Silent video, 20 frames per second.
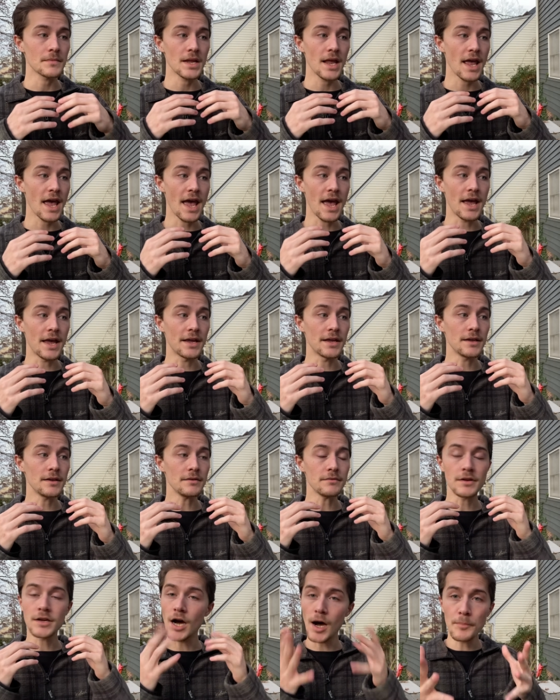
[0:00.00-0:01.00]
a
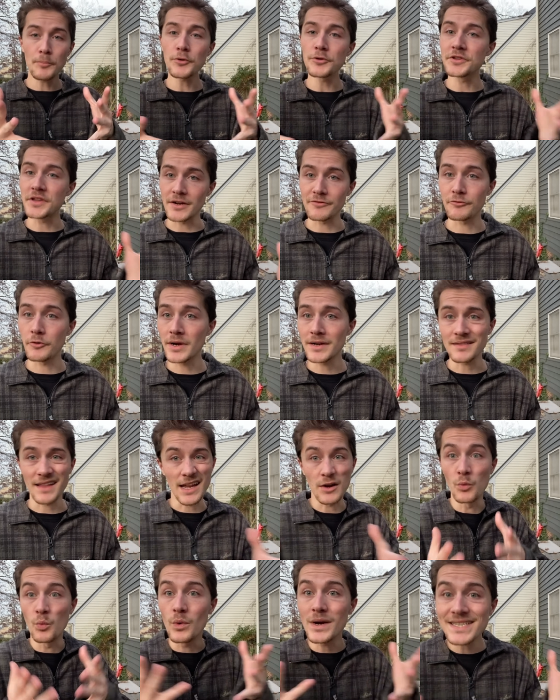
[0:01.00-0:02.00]
couple different
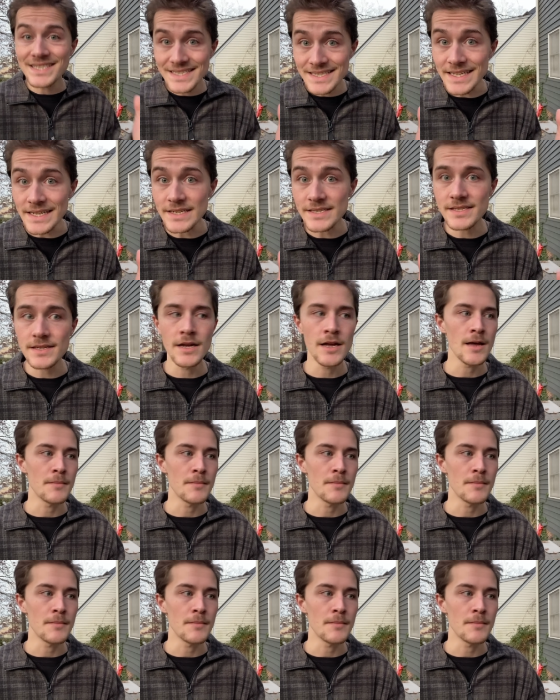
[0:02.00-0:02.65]
whiskeys